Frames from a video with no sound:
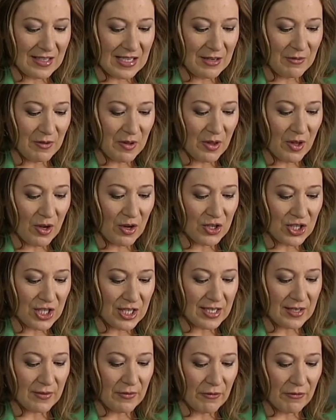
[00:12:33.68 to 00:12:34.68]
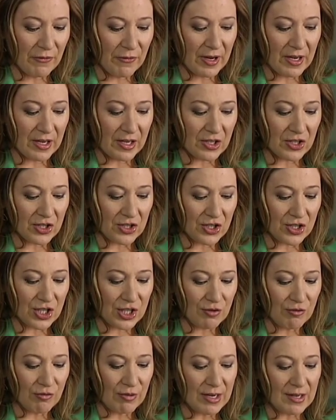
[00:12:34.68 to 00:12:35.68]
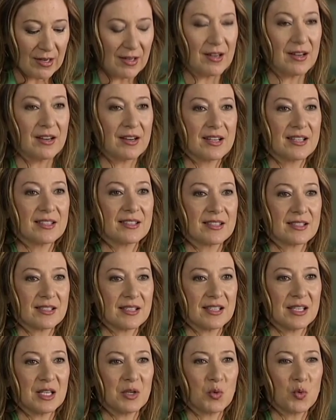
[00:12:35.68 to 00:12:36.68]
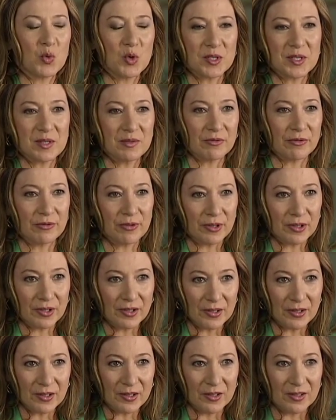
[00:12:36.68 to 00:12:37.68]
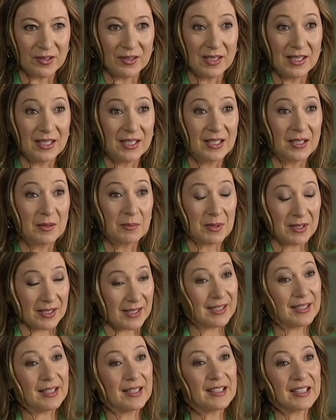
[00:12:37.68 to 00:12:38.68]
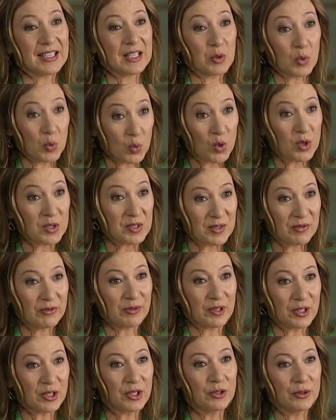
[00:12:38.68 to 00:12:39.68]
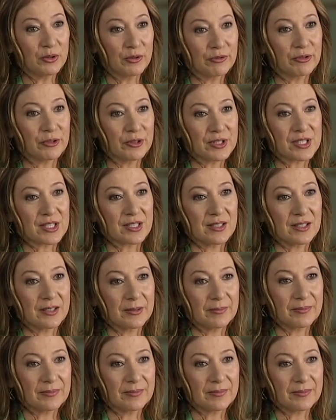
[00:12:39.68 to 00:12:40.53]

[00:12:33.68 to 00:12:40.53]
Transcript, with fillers: even though she didn't finish, she realised it wasn't for her. But clearly it was for you for a time.